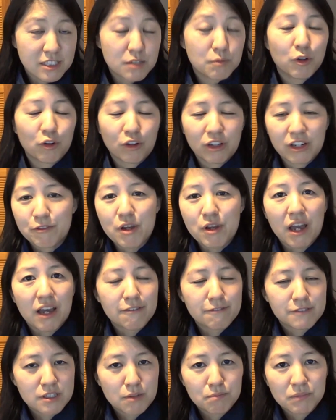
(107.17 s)
similarly, if you
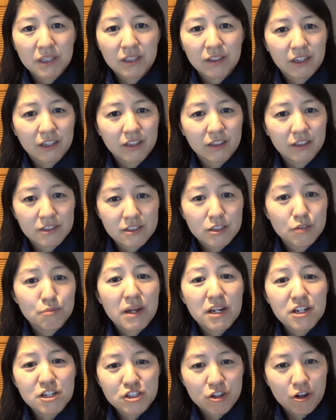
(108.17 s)
have something like a
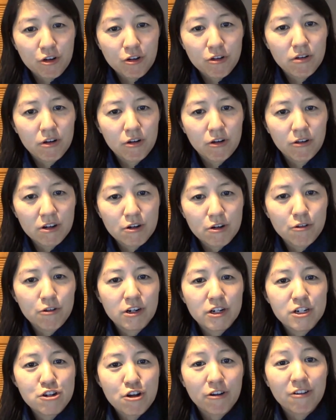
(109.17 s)
dementia or a
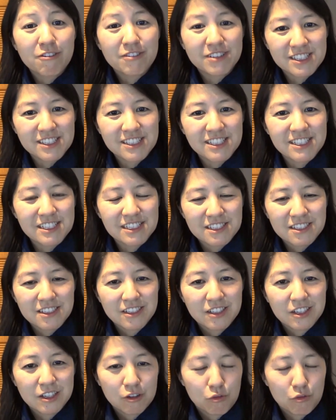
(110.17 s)
neurodegenerative disease,
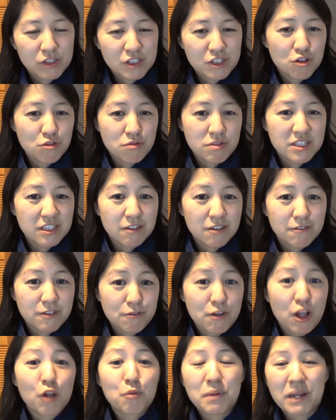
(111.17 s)
what's your risk of
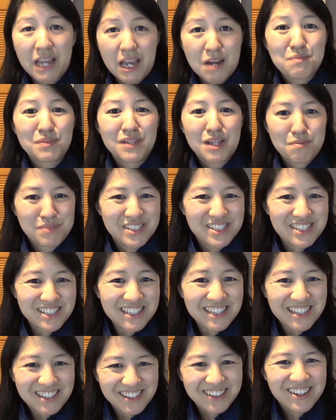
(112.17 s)
developing
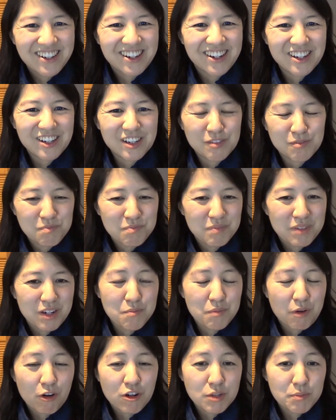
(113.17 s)
epilepsy
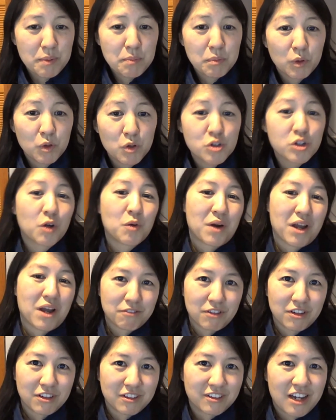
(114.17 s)
compared to people who don't
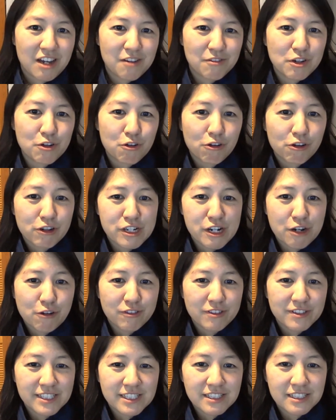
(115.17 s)
have a
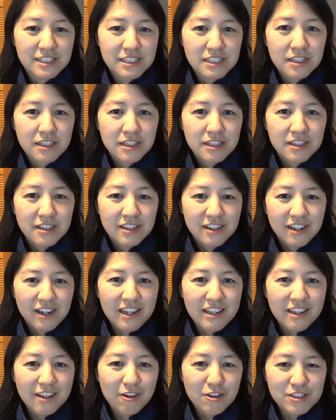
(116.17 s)
neurodegenerative disease?
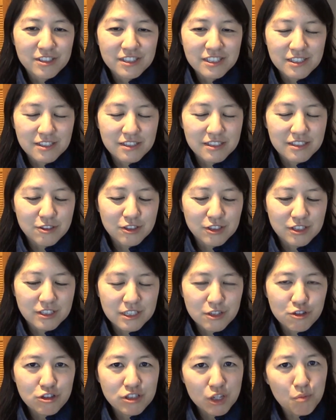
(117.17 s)
And there's this
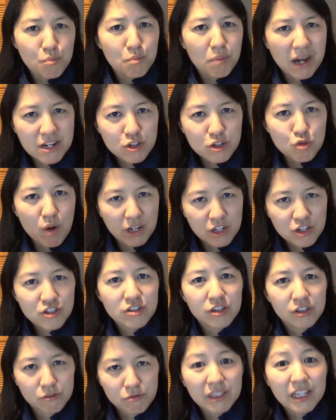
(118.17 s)
interesting
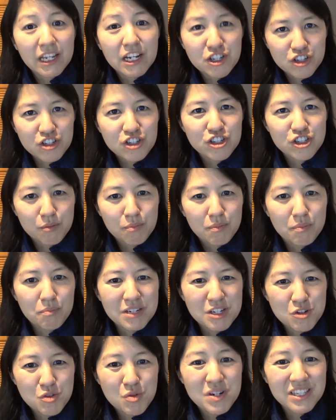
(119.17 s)
bidirectional relationship
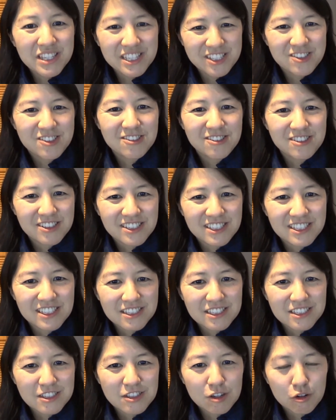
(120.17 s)
between these two
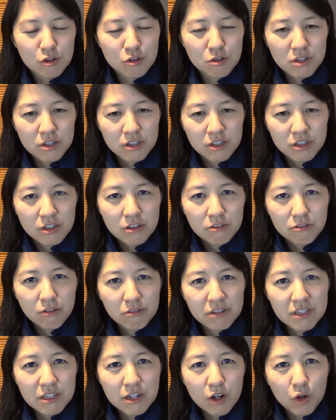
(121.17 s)
diseases. So
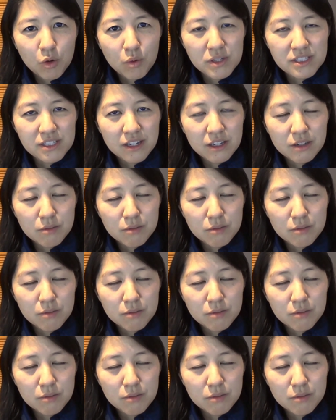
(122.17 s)
what we know